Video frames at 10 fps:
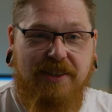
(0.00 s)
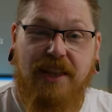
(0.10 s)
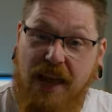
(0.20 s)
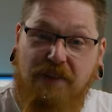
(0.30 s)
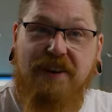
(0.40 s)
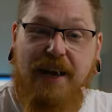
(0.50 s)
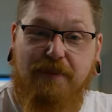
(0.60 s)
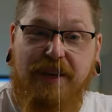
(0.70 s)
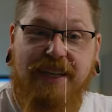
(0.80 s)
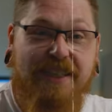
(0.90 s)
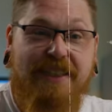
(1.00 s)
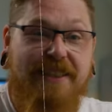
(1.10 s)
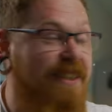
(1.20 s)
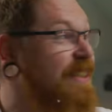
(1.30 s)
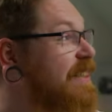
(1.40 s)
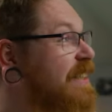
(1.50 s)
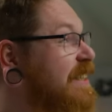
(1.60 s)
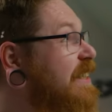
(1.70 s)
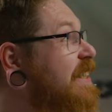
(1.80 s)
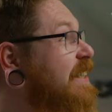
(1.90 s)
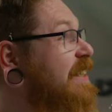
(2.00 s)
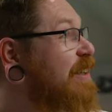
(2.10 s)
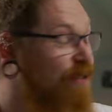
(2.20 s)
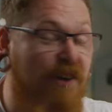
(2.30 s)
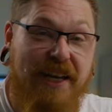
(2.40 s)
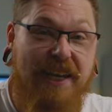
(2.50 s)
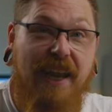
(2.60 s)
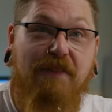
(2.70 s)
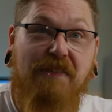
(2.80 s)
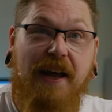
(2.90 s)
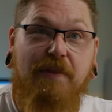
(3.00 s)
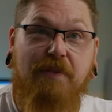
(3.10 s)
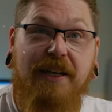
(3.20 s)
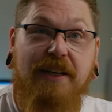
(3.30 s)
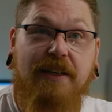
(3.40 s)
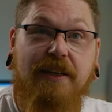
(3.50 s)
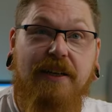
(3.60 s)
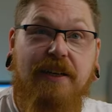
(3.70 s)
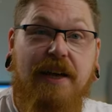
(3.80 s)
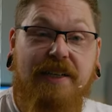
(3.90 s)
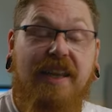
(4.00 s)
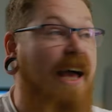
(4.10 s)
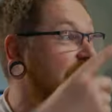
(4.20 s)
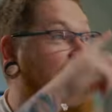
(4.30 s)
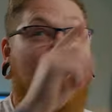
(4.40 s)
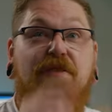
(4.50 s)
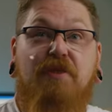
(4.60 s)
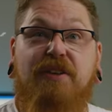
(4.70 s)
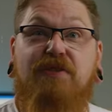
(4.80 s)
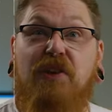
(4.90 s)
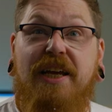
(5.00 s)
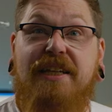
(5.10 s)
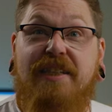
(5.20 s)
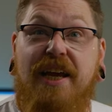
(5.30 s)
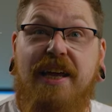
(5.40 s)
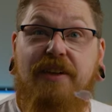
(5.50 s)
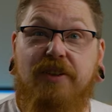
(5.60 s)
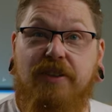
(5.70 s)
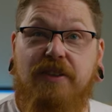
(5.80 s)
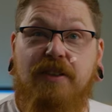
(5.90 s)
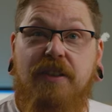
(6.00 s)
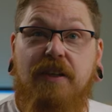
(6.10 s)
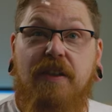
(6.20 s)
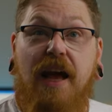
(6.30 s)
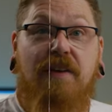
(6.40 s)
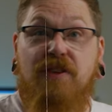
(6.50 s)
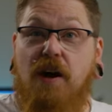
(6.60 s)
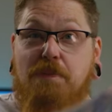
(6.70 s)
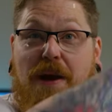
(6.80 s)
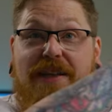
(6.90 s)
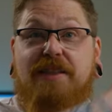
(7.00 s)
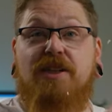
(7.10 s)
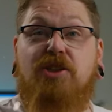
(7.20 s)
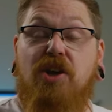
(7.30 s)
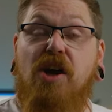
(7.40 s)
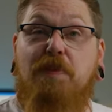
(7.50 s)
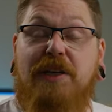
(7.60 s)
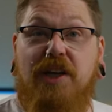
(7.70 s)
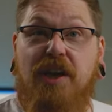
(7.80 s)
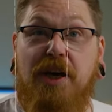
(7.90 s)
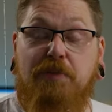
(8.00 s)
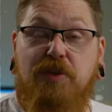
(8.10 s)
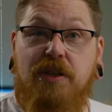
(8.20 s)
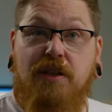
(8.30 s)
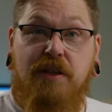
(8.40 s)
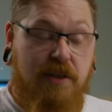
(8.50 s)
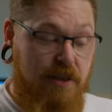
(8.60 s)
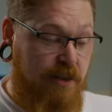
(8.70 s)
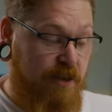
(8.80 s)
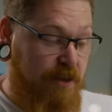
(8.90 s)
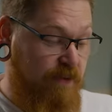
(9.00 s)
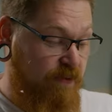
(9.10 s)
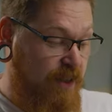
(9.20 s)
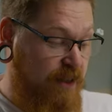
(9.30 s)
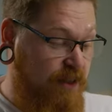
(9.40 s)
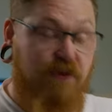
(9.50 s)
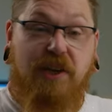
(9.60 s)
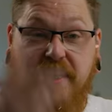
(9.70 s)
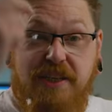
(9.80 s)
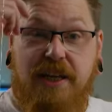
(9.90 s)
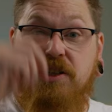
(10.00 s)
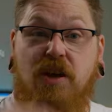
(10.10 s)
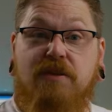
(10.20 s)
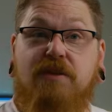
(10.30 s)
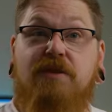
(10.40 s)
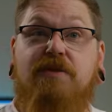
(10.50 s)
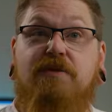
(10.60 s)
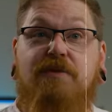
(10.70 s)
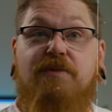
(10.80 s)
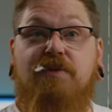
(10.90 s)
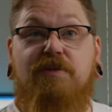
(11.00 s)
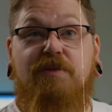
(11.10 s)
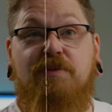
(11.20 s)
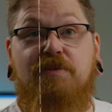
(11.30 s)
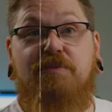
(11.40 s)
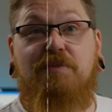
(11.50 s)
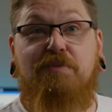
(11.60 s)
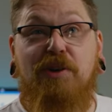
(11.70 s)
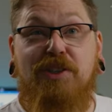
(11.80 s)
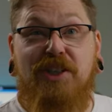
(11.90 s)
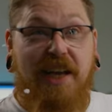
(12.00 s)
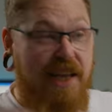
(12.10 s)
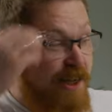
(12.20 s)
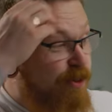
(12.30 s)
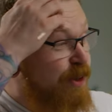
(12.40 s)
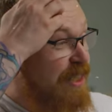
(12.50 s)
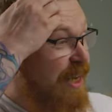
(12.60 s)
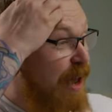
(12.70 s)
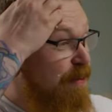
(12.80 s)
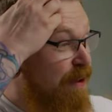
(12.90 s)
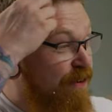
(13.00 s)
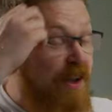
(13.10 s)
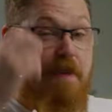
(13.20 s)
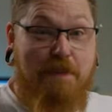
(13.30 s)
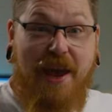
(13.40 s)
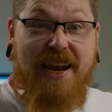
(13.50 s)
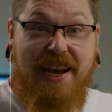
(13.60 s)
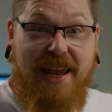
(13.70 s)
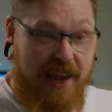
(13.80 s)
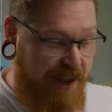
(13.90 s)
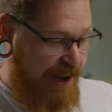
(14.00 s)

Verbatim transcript: They're laughing at me. They're fucking laughing at me. It's like Dave with his fucking seagulls. I've got bastard chirpy chirps. It's fucking Ninjon's budgie coming to get me, fucking peedy.